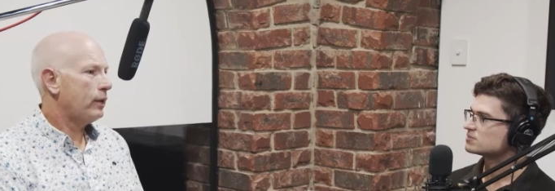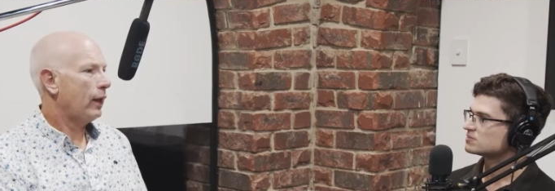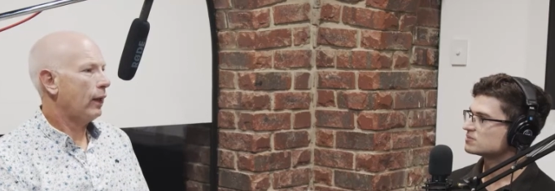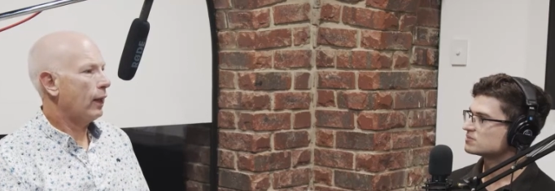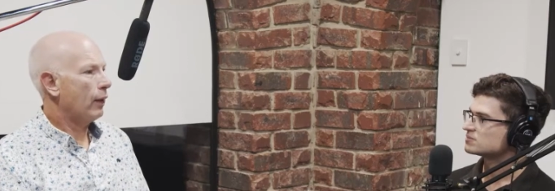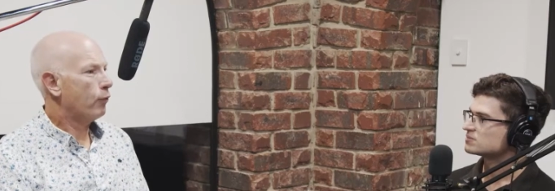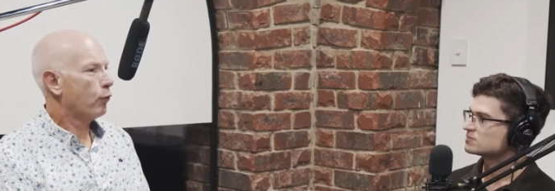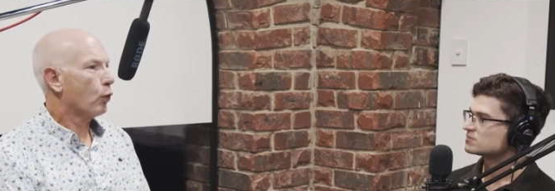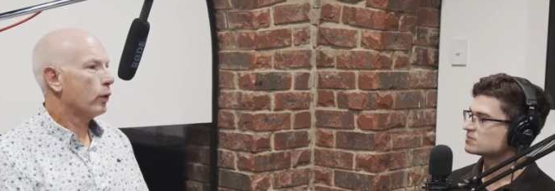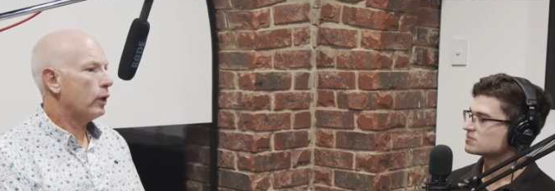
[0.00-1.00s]
Speaker 1: did in that
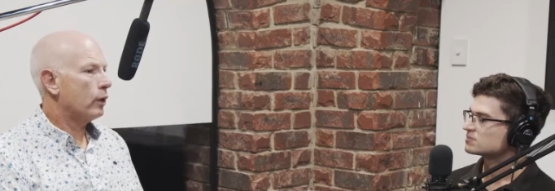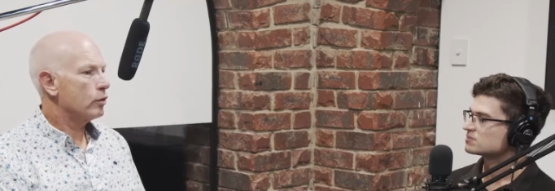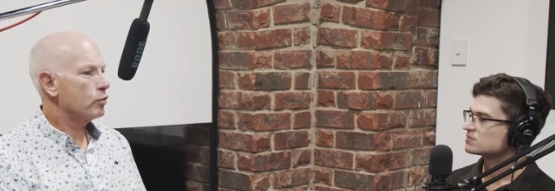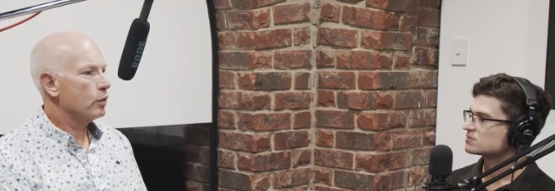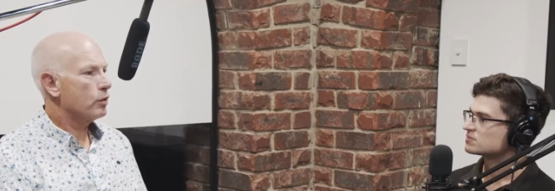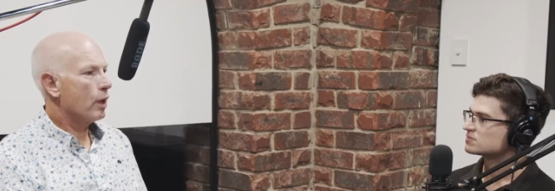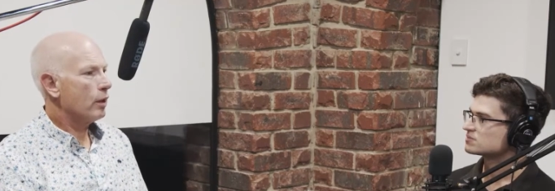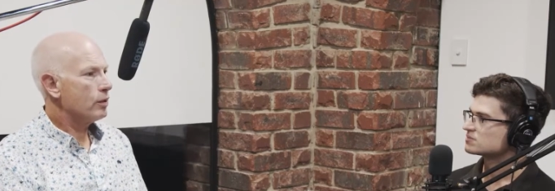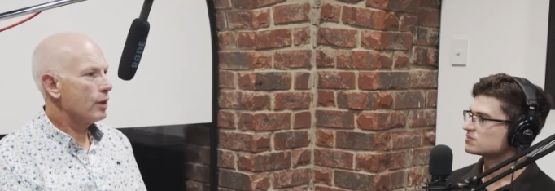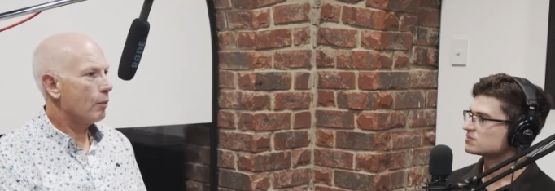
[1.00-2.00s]
four years was I
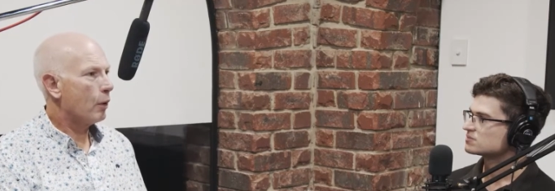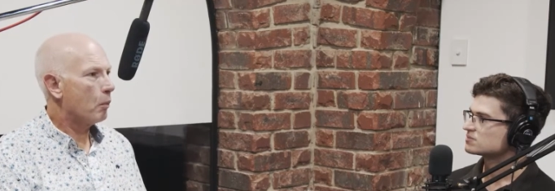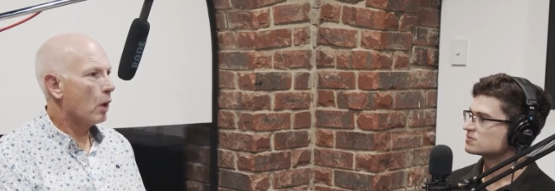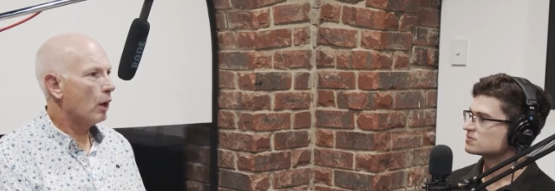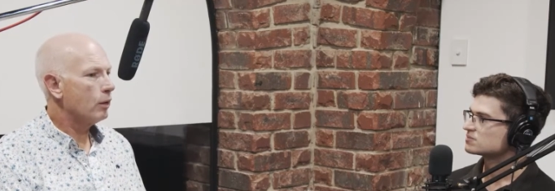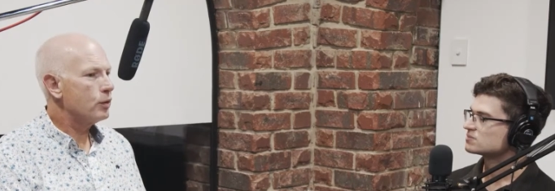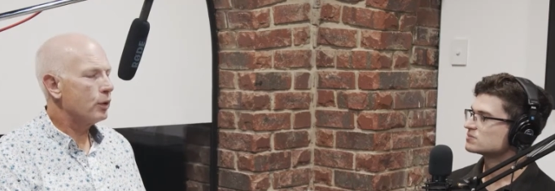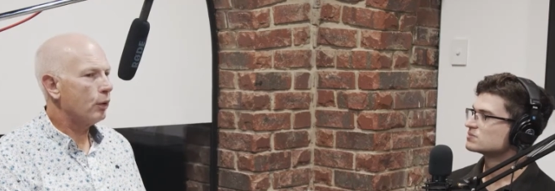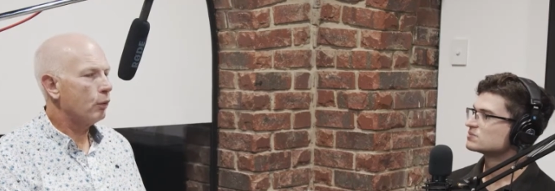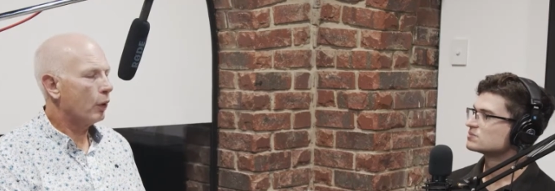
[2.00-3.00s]
set my mind
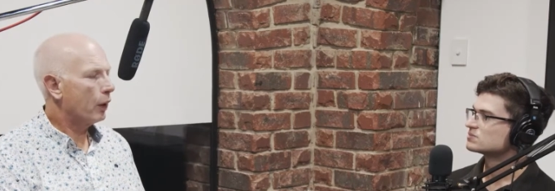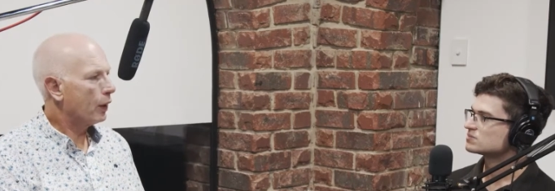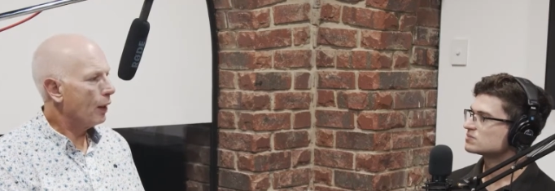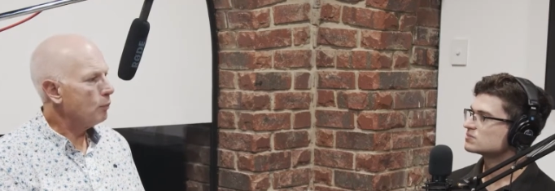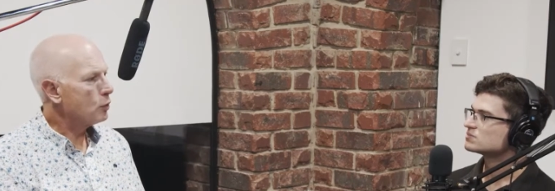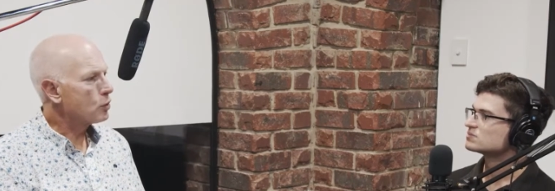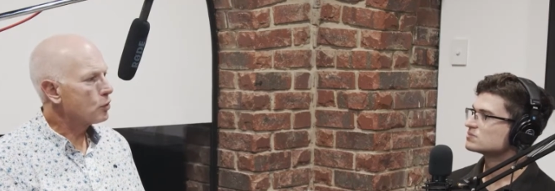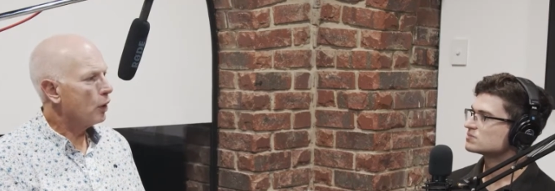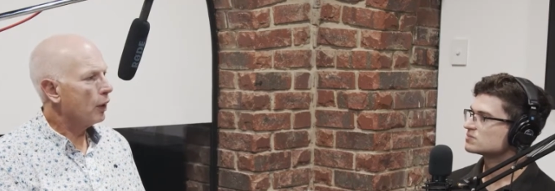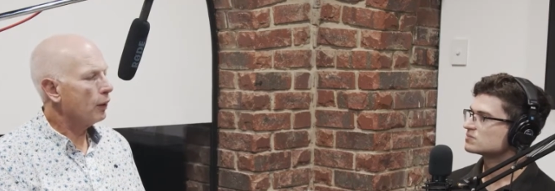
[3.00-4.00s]
to when I came to
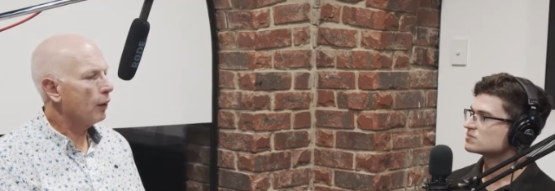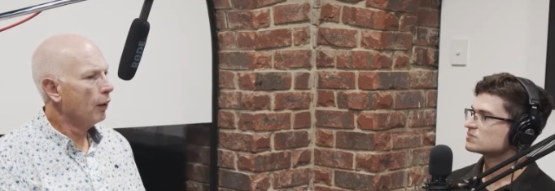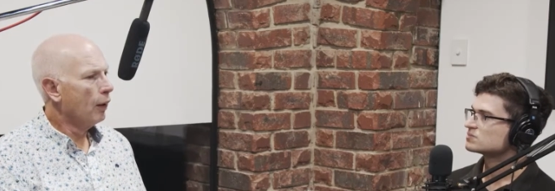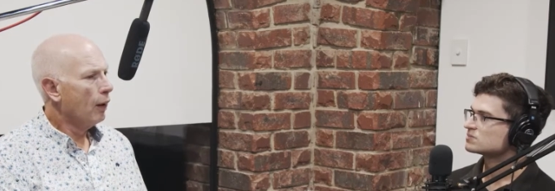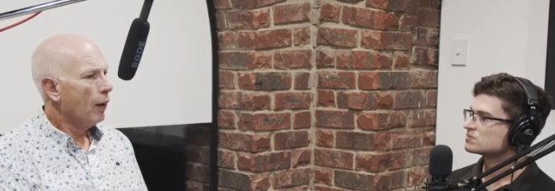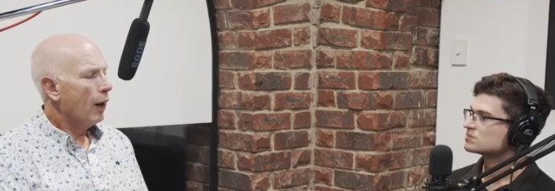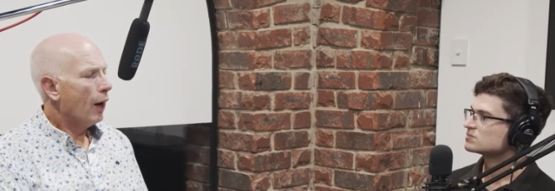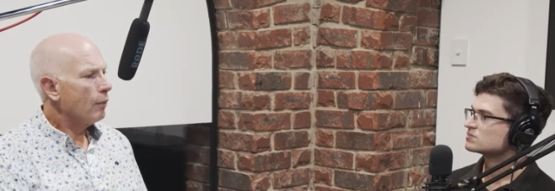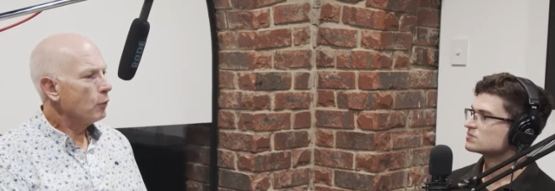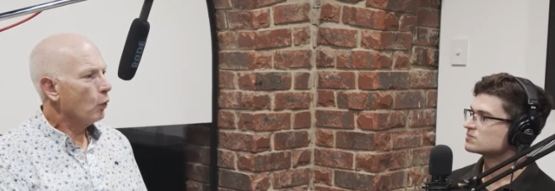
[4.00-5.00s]
Australia,
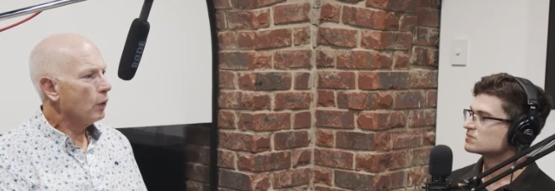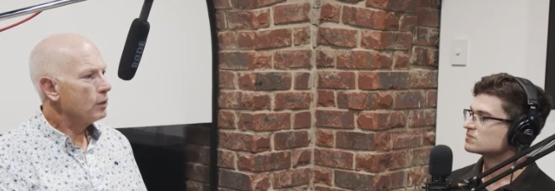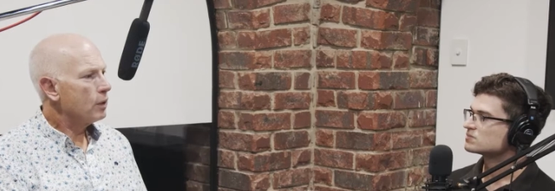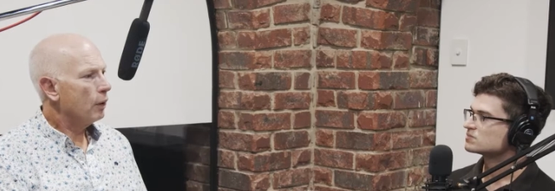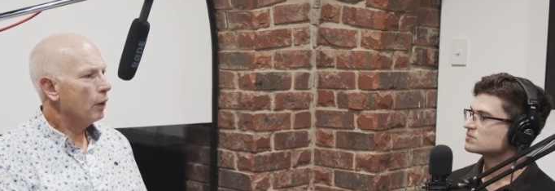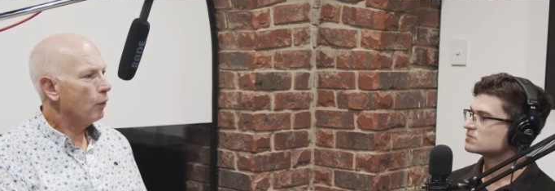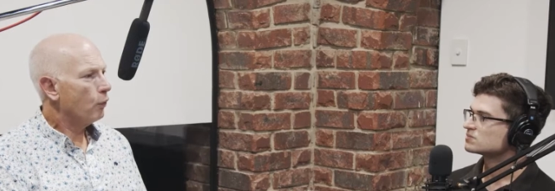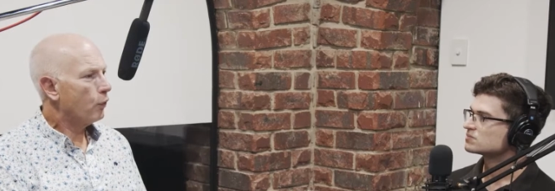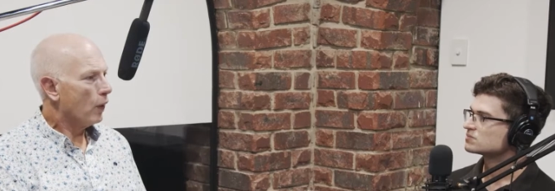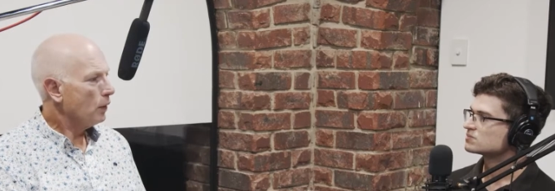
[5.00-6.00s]
I'm going to
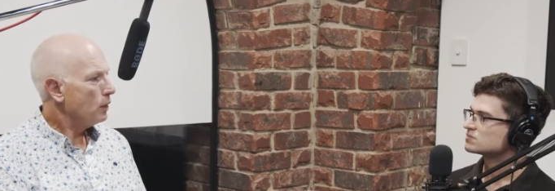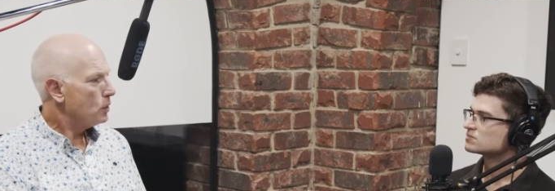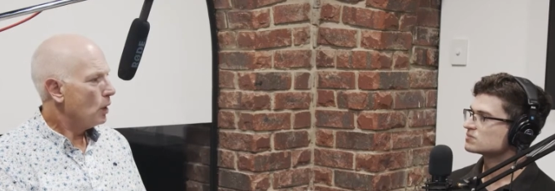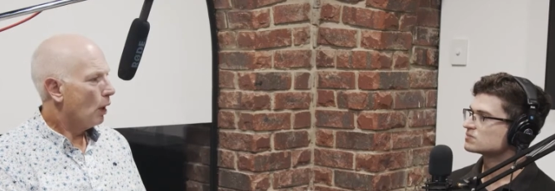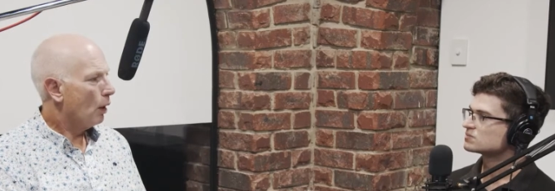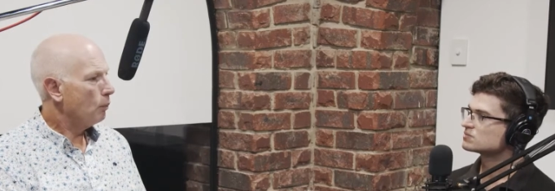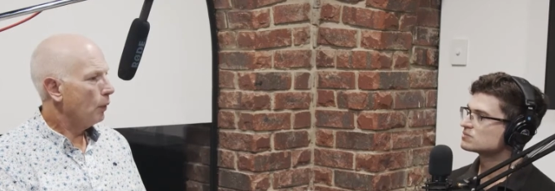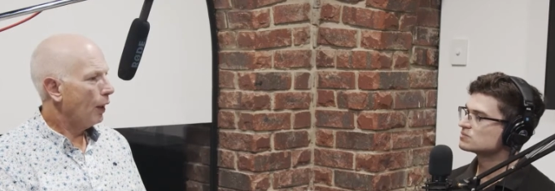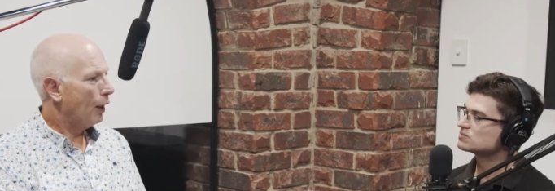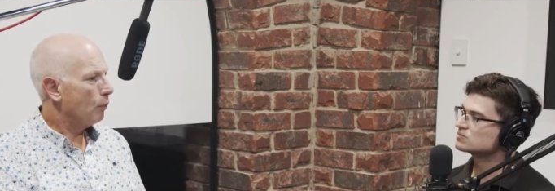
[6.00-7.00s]
find a job
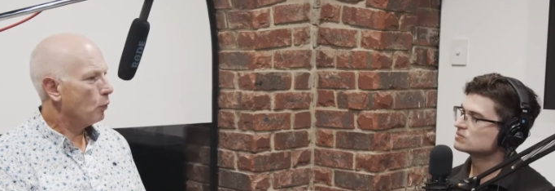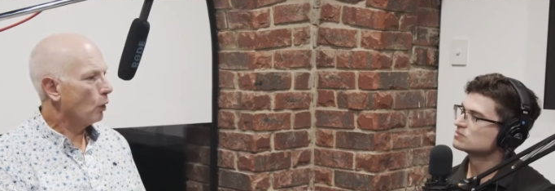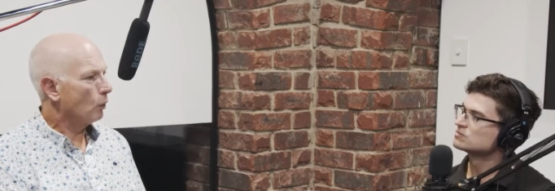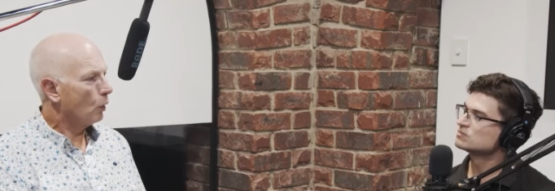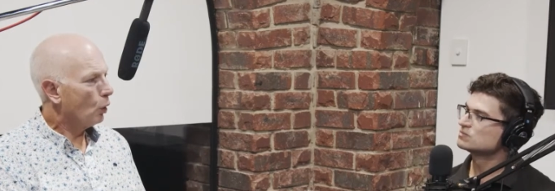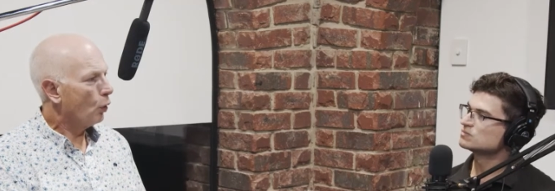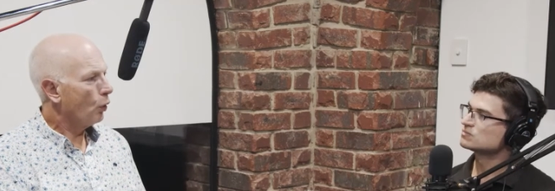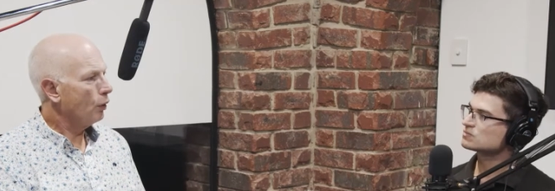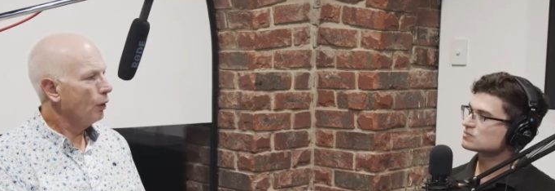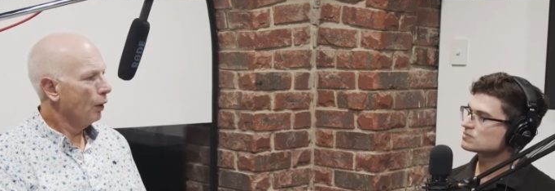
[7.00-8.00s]
and I'm going to
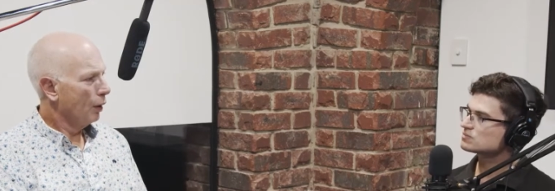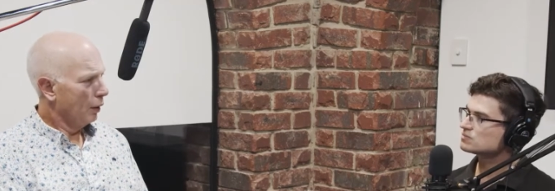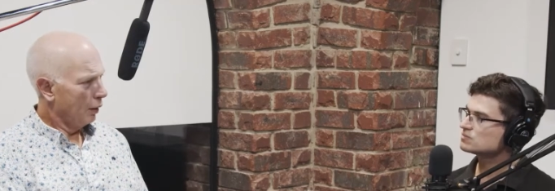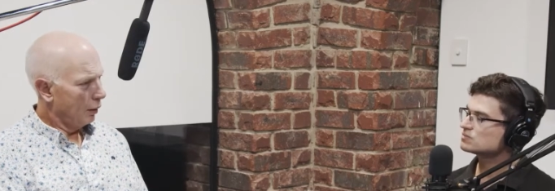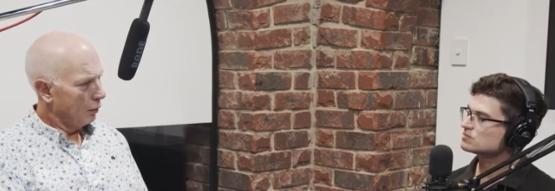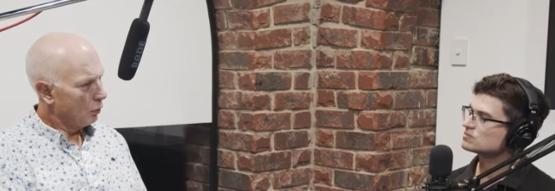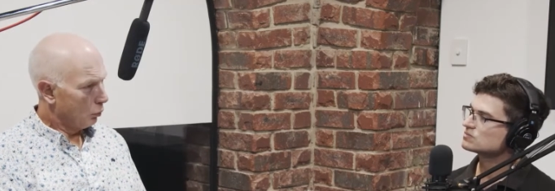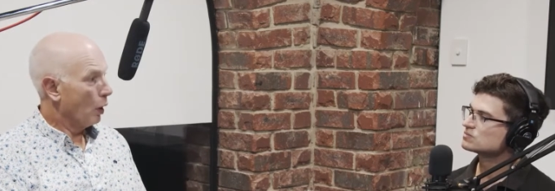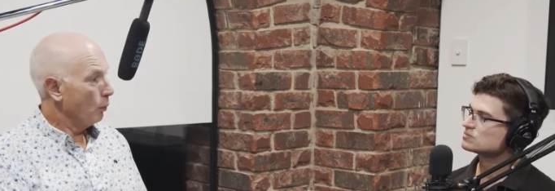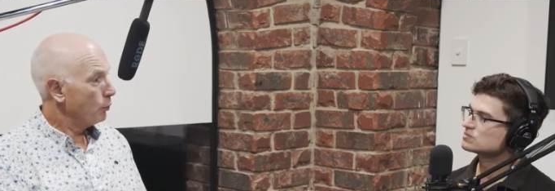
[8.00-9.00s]
learn the
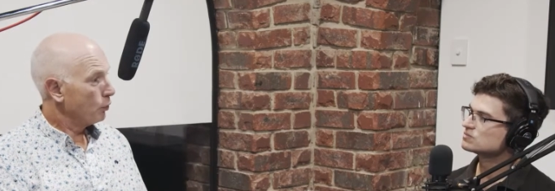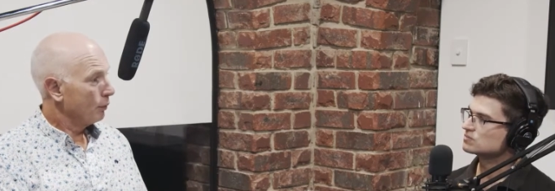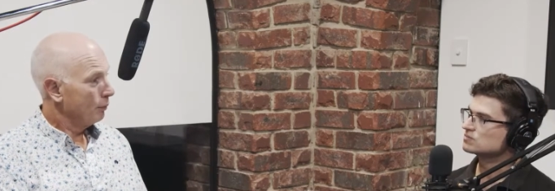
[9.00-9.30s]
ropes.